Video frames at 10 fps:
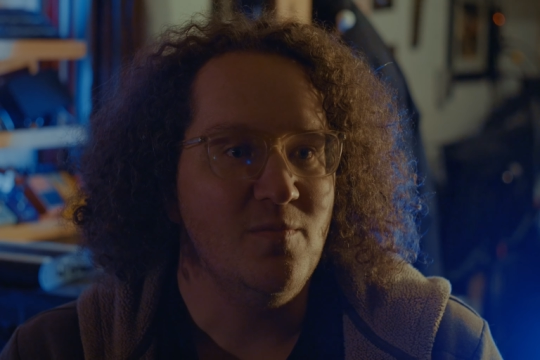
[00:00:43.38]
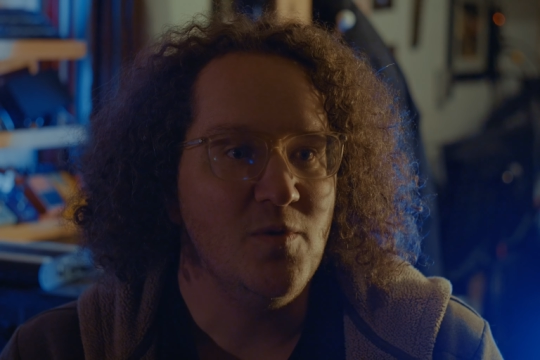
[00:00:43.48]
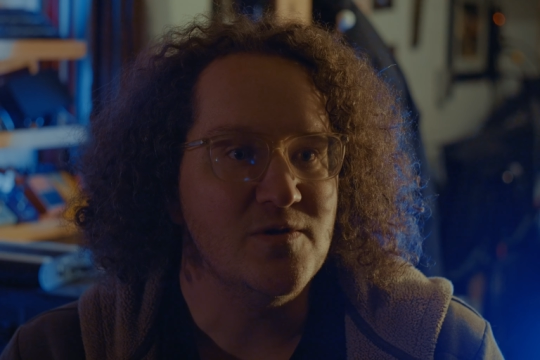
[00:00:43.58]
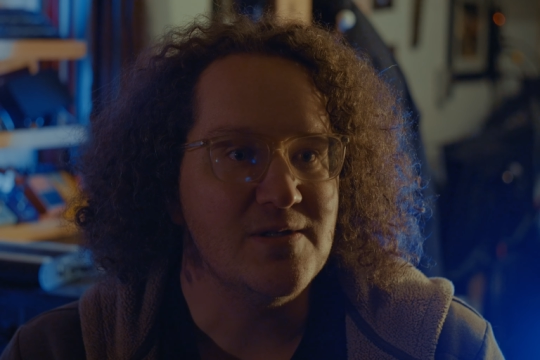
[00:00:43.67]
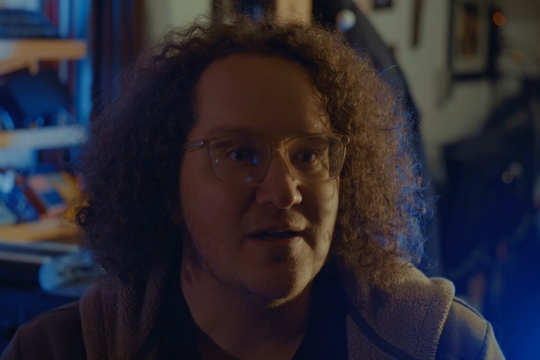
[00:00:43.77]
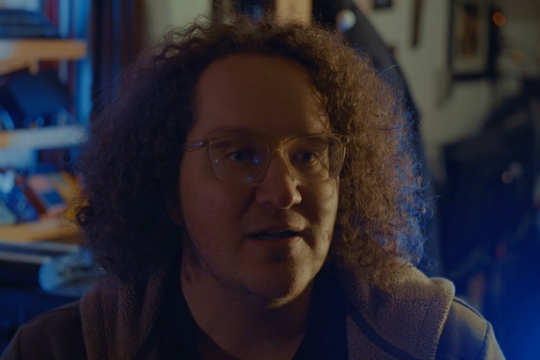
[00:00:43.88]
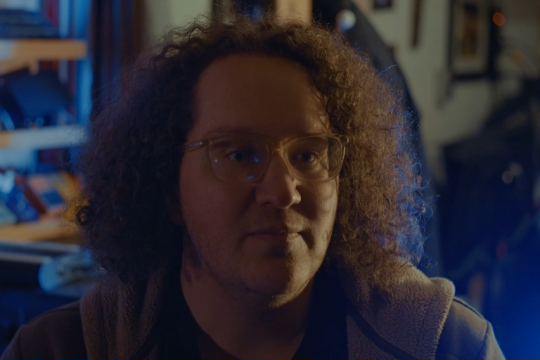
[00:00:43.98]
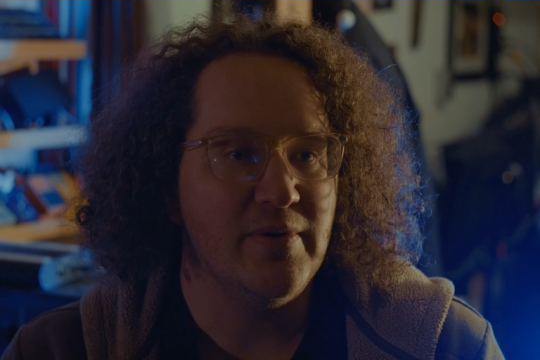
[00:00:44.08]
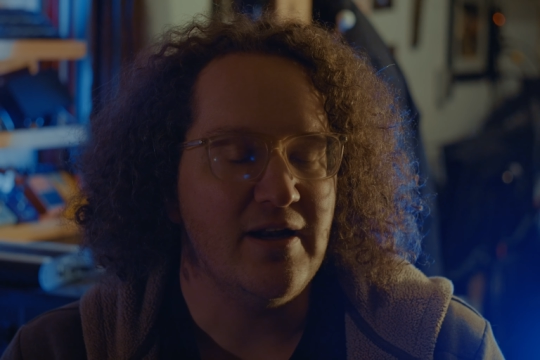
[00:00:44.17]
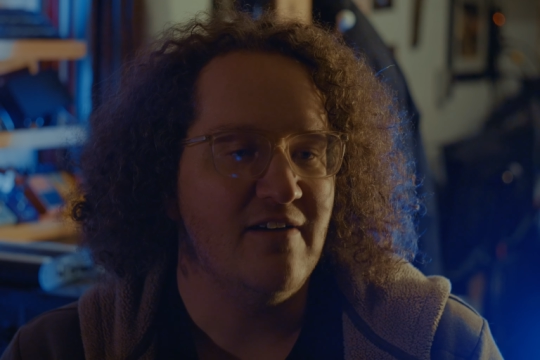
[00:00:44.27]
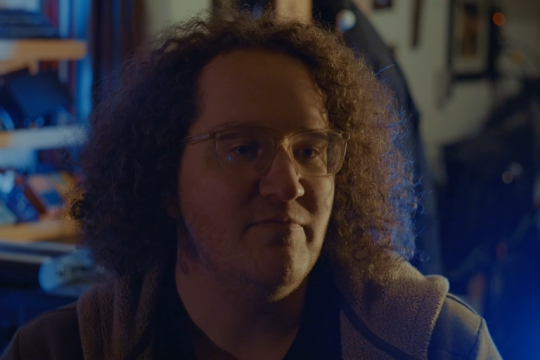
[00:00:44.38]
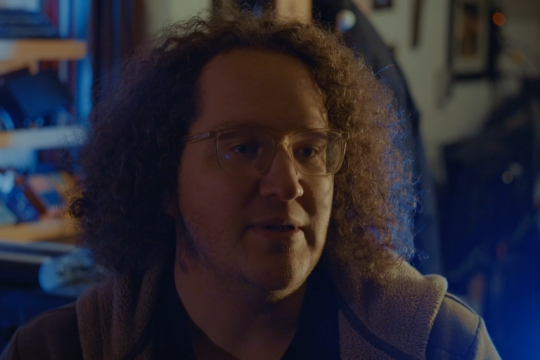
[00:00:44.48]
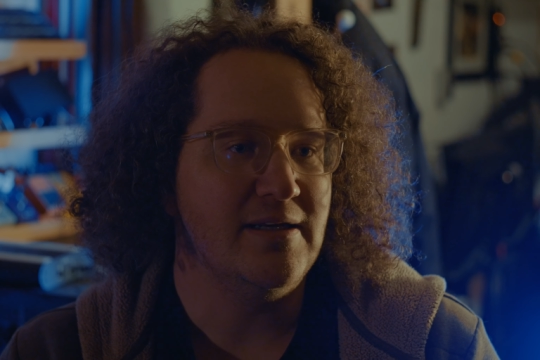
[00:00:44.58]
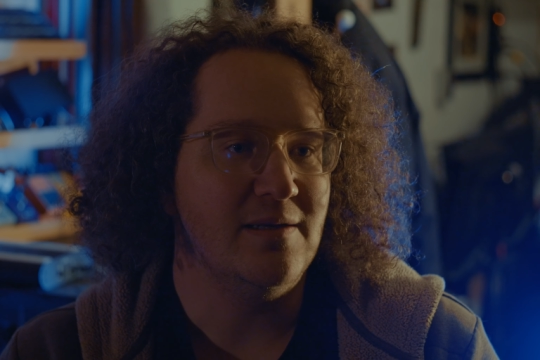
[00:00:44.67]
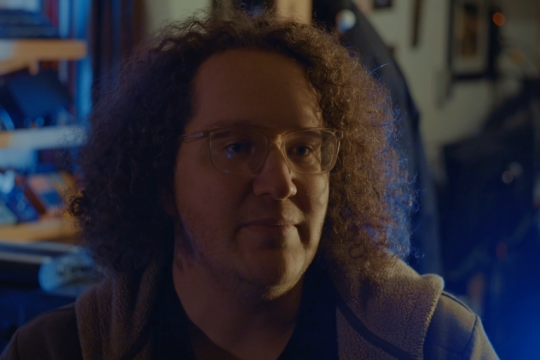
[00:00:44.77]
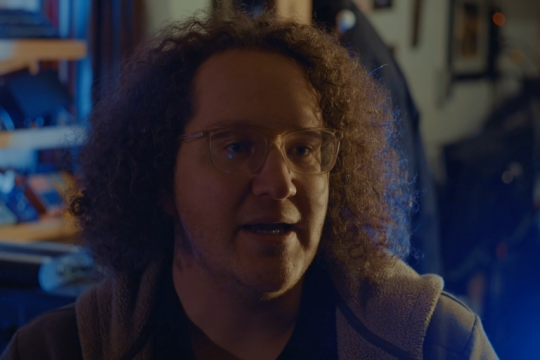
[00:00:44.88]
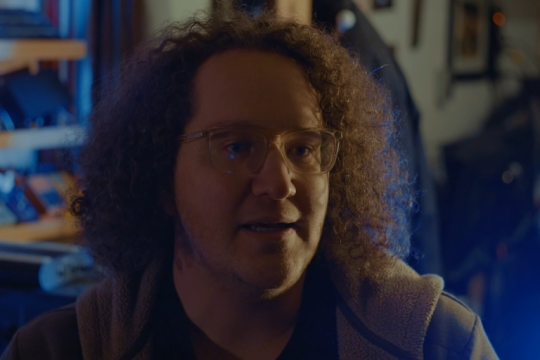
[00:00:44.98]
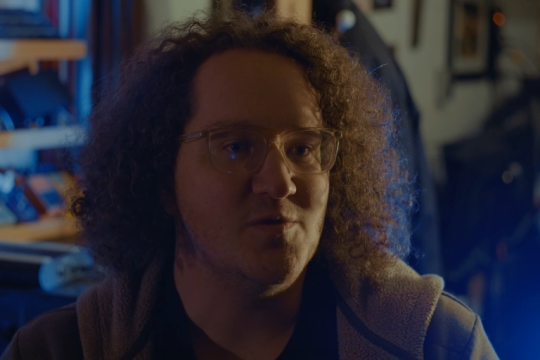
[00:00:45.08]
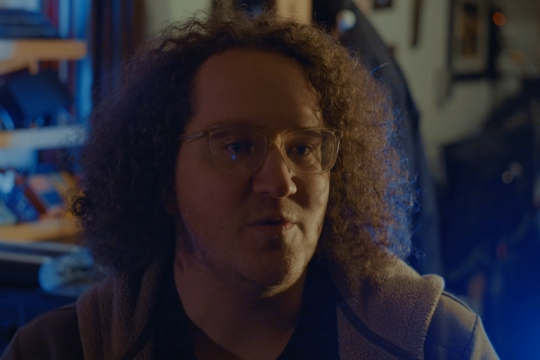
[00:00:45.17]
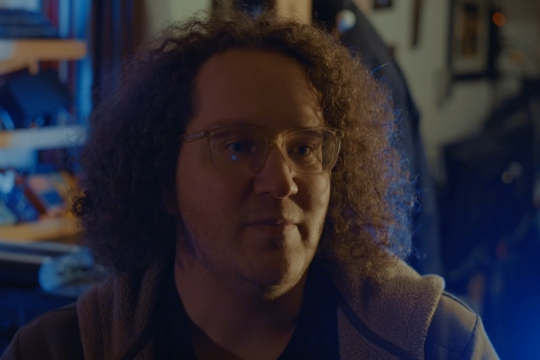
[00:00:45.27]
music, but I've played in
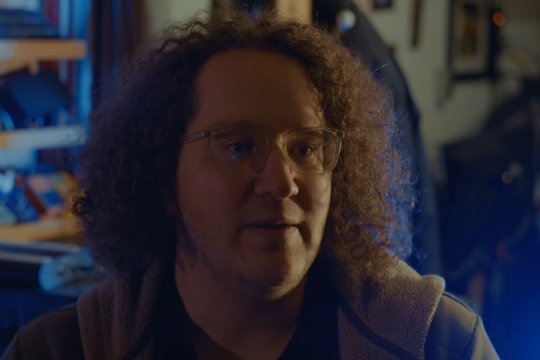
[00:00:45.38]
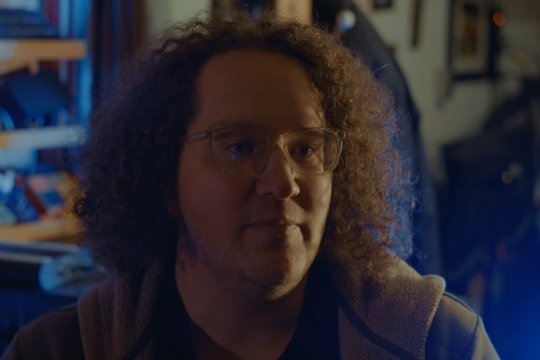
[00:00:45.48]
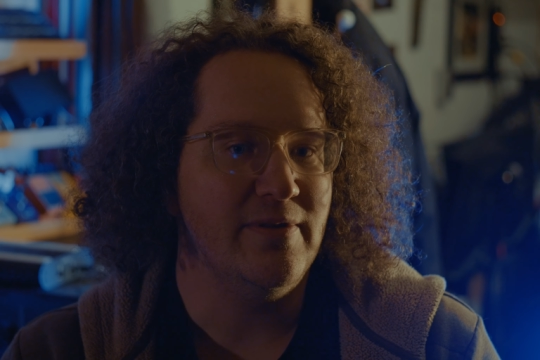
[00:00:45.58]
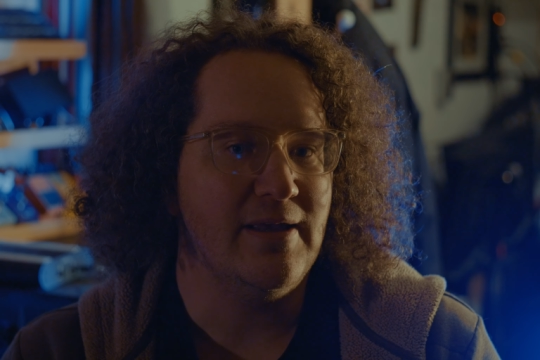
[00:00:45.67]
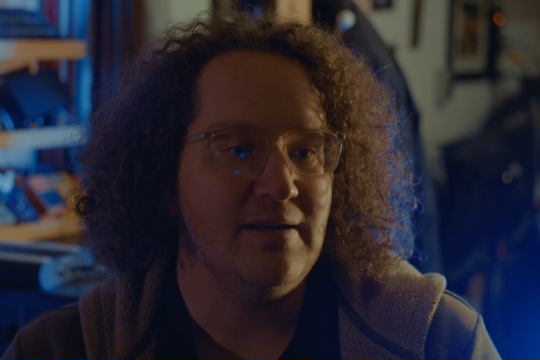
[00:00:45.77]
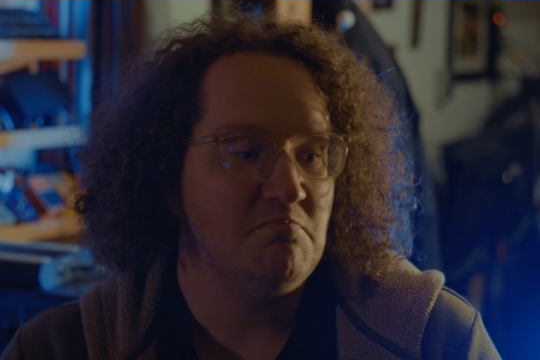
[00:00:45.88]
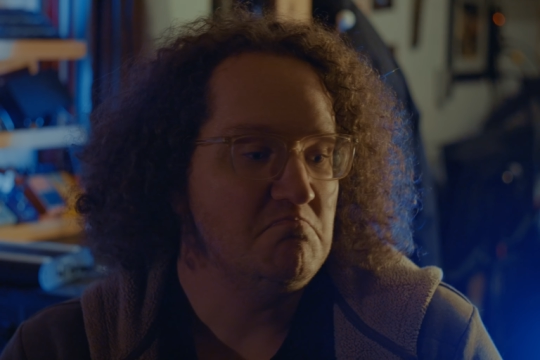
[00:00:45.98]
bands with people that